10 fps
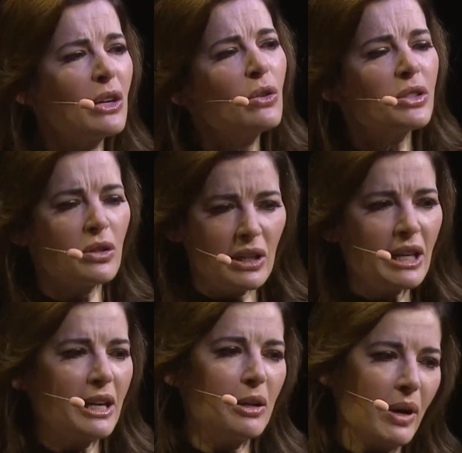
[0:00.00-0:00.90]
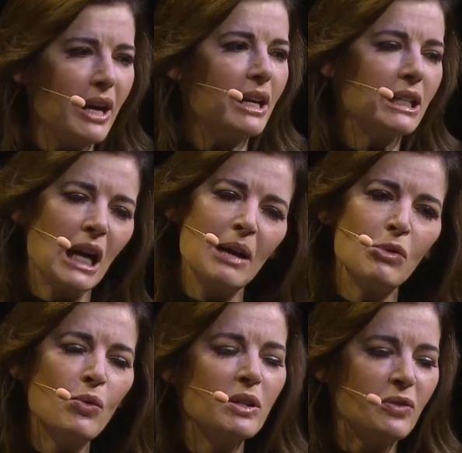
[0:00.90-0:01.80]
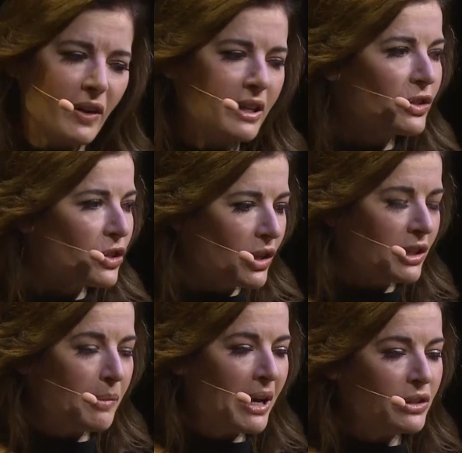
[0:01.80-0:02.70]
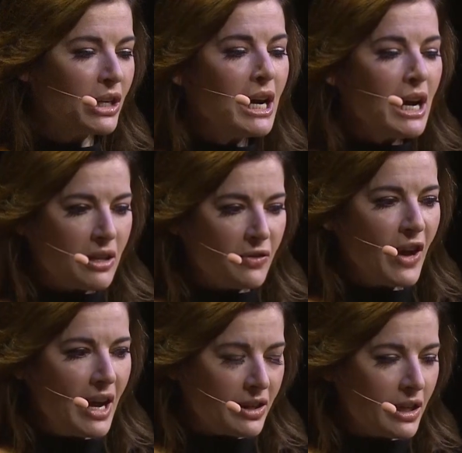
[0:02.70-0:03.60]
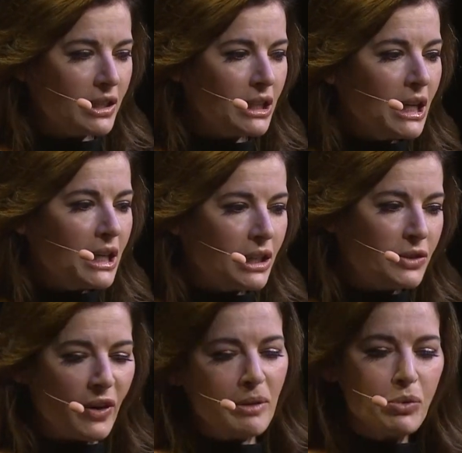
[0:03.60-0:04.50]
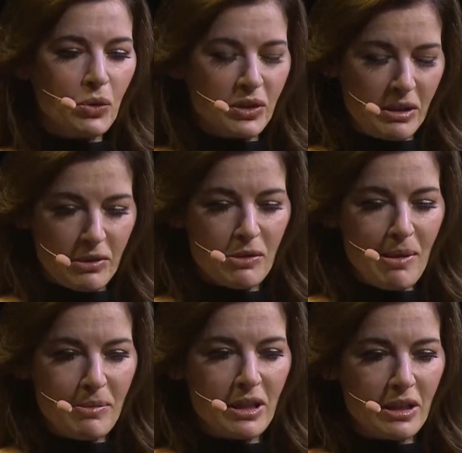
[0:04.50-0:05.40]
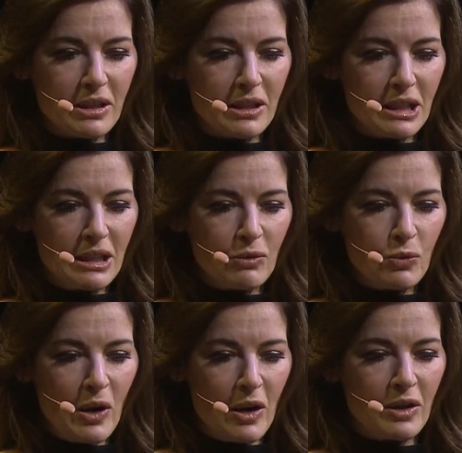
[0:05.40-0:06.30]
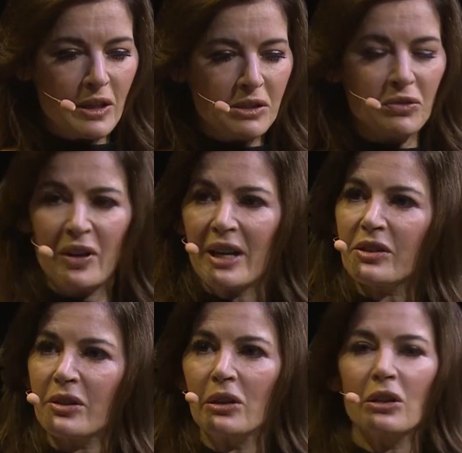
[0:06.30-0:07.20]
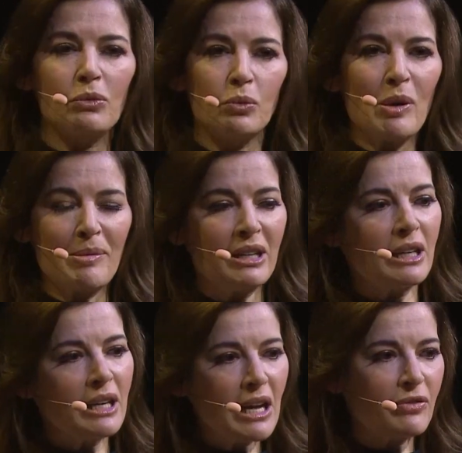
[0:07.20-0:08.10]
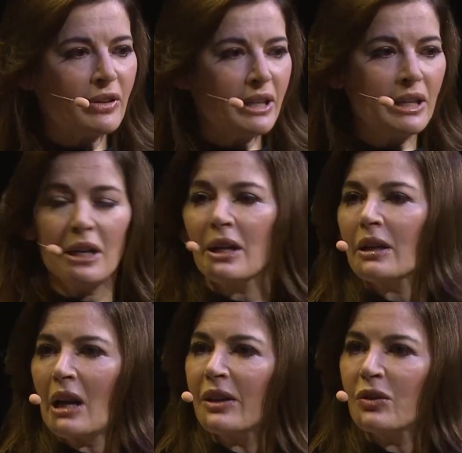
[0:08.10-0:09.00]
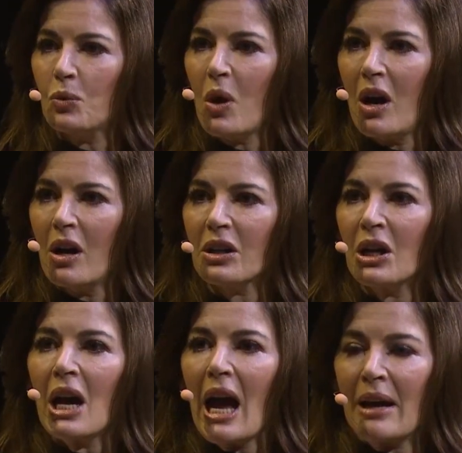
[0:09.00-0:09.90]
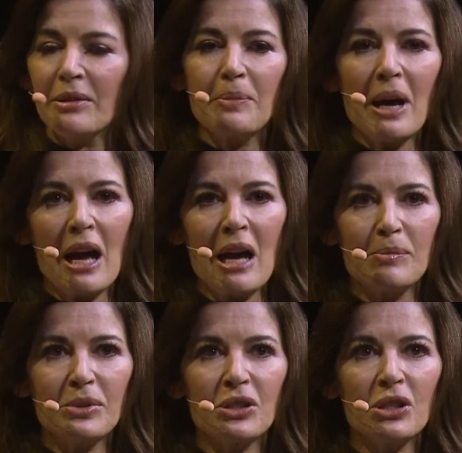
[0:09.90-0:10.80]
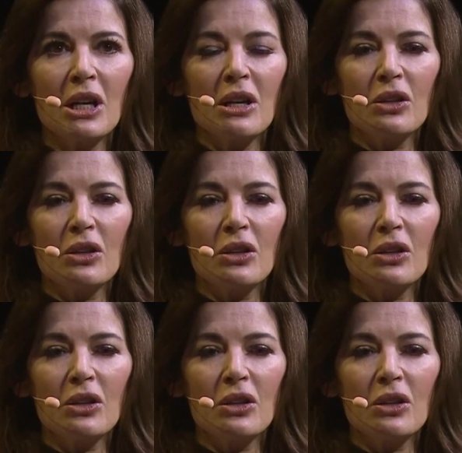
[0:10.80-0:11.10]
I also think anyway. I'm always very concerned about the fact that it's very important to remember that this affects women in every line of work, and perhaps